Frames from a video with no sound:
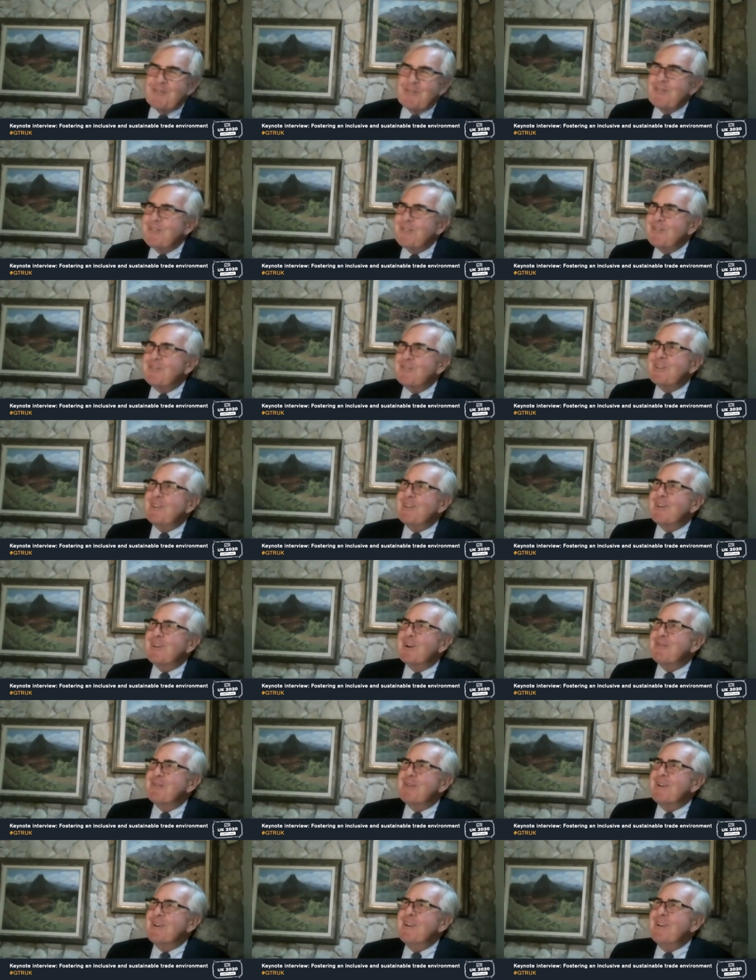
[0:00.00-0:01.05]
this is a
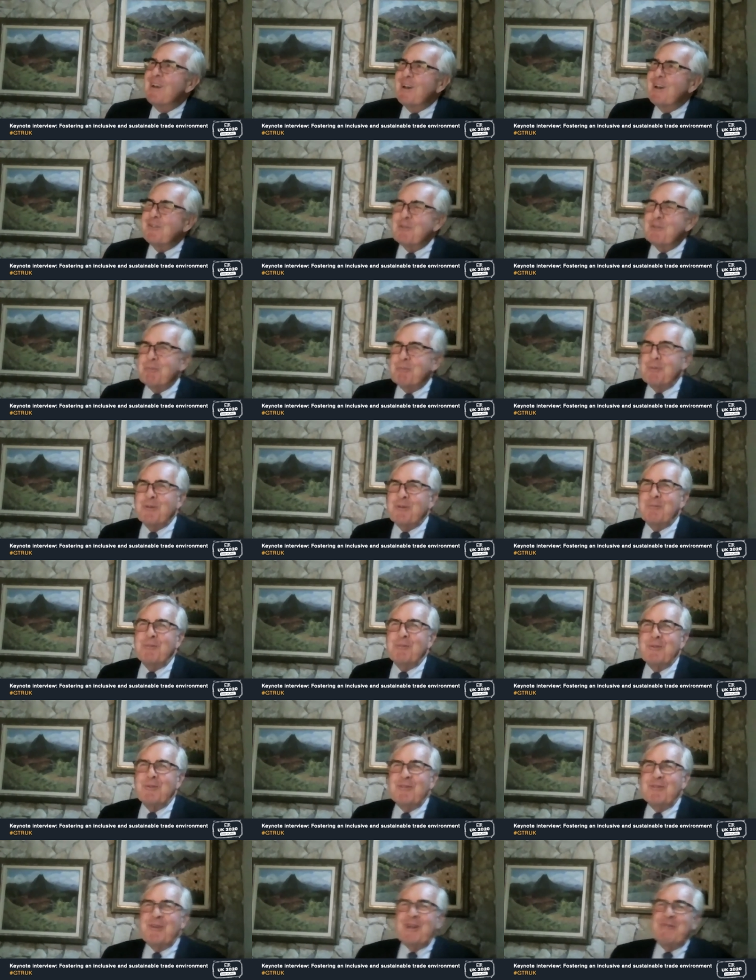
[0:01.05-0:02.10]
GTR event, I should put
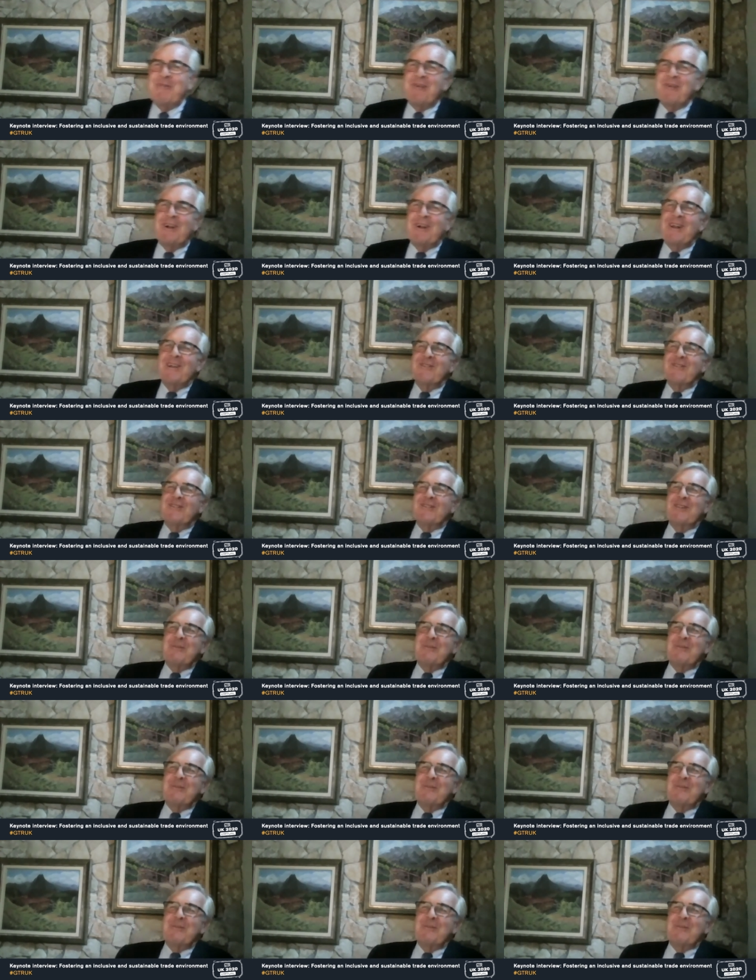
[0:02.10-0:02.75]
trade finance at